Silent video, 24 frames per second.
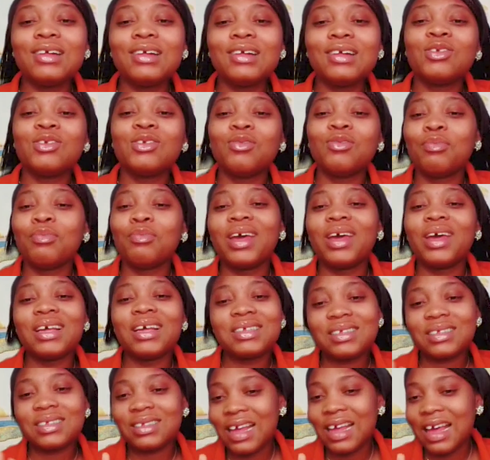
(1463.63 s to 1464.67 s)
to
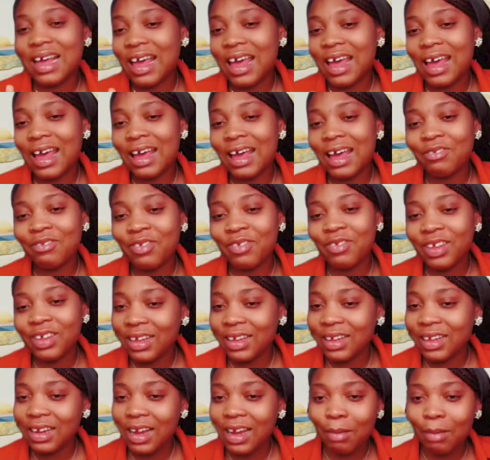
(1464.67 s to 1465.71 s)
mess
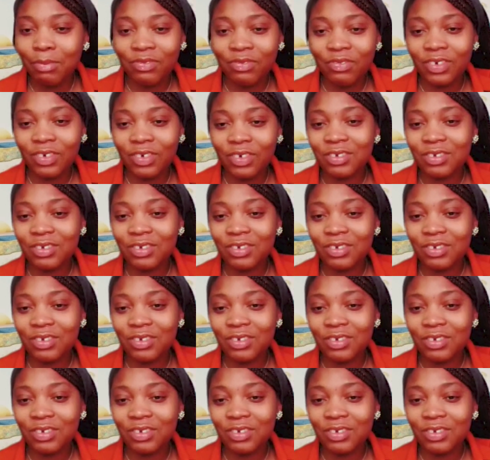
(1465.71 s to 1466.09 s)
everything up for you.